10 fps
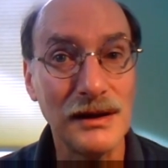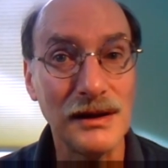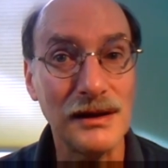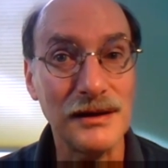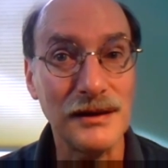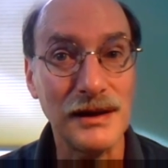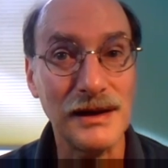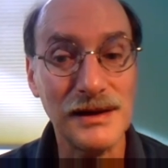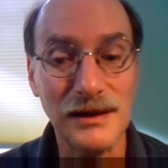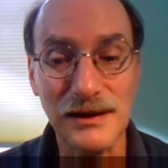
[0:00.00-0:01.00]

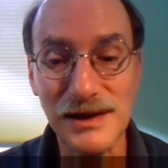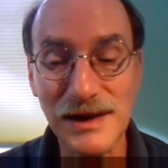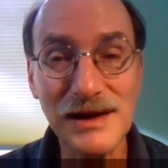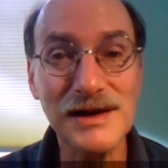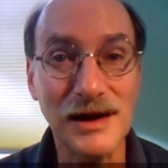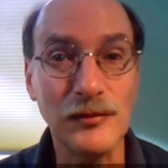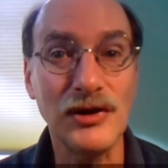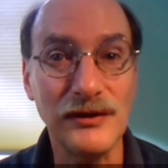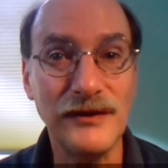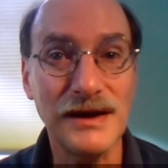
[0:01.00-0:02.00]
A 6
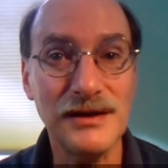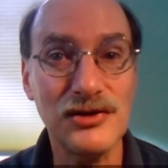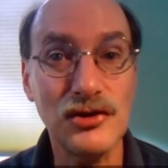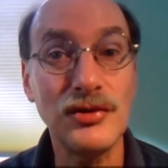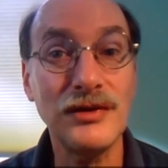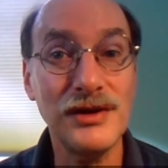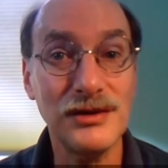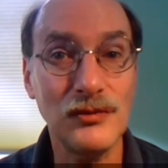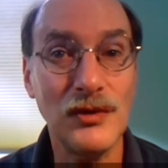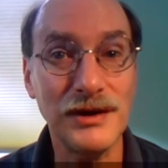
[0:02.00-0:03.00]
sigma event is 1,000,000,000
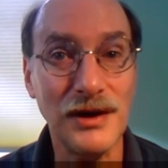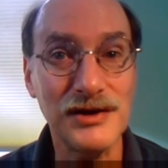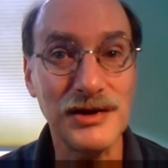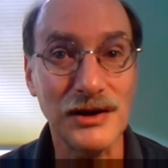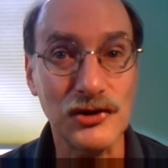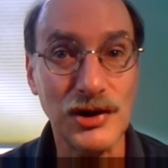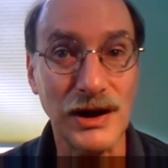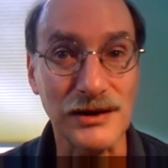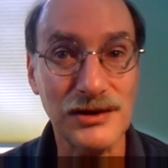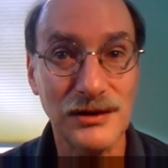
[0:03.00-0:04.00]
to 1 odds against
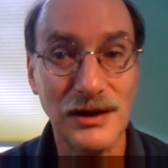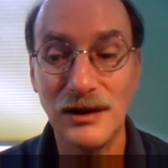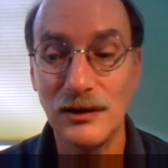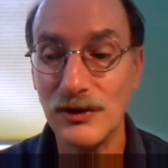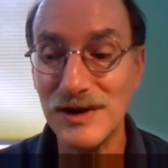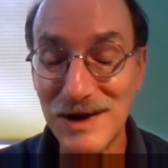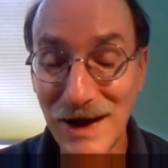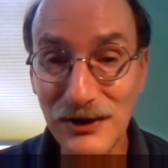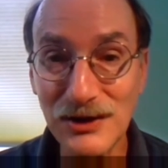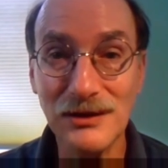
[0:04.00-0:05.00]
chance. We're at
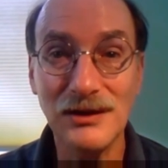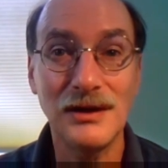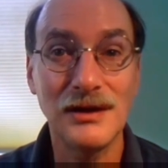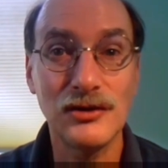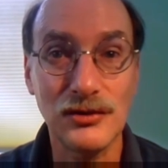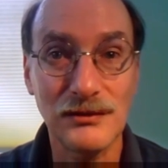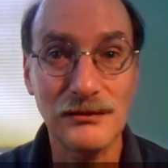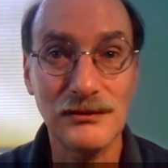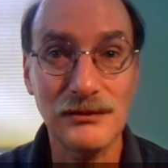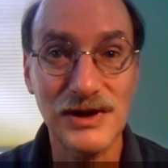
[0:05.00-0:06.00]
7
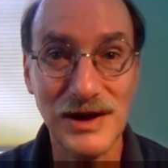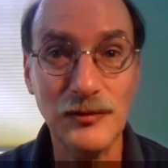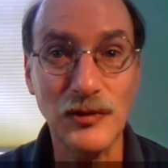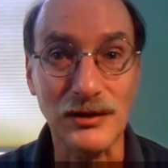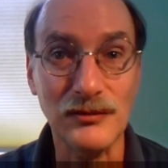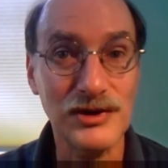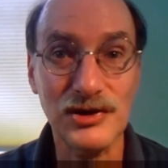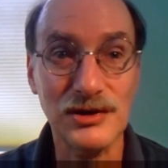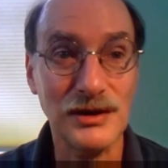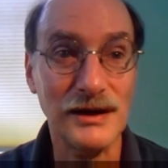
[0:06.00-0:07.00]
sigma,
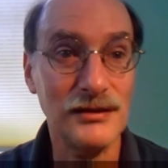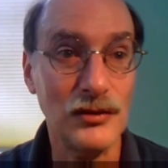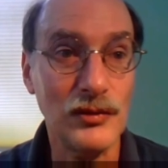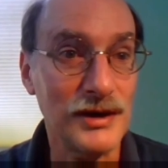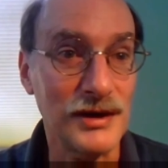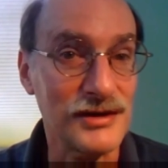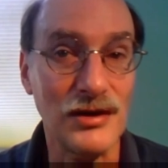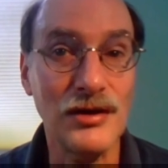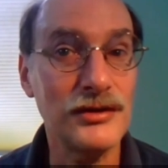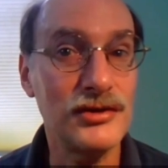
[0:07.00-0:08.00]
which I don't know what it is,
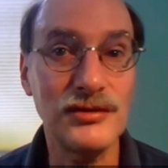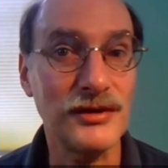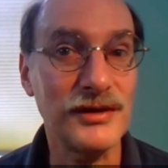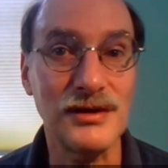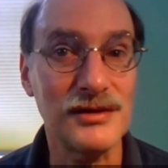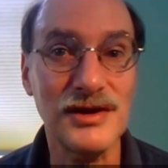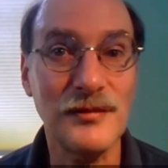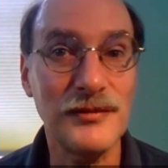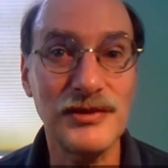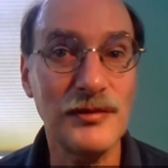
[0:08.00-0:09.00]
100 trillion or
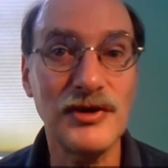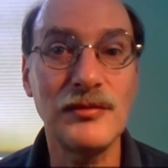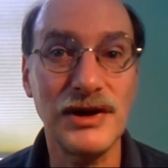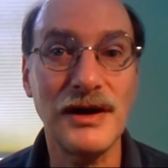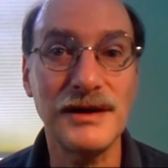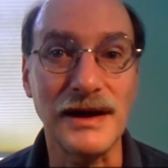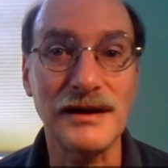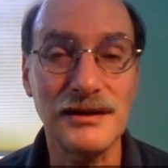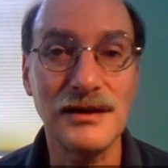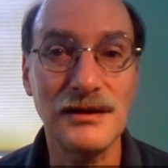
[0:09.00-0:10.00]
something beyond that.
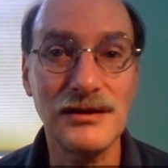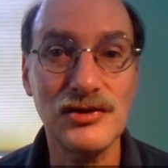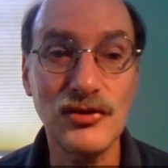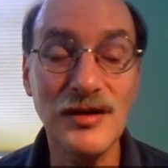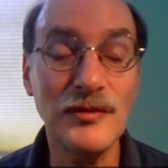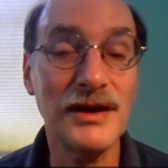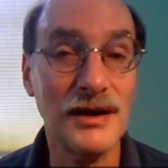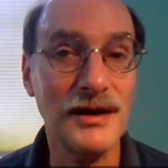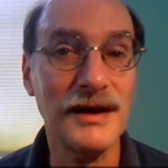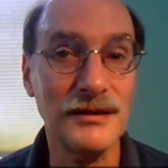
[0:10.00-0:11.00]
It's an extremely
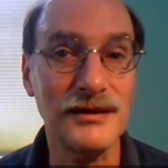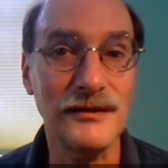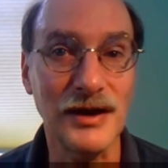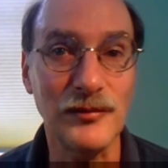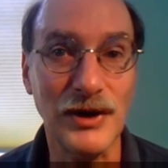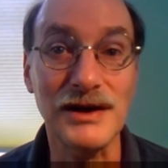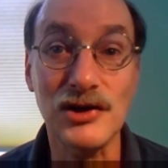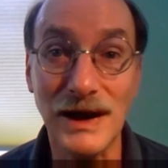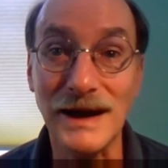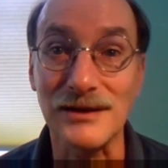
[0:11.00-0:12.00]
unlikely event by
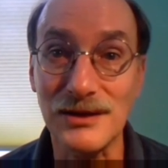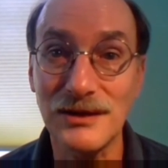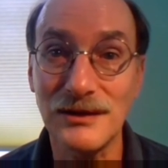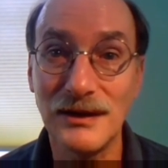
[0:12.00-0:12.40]
chance.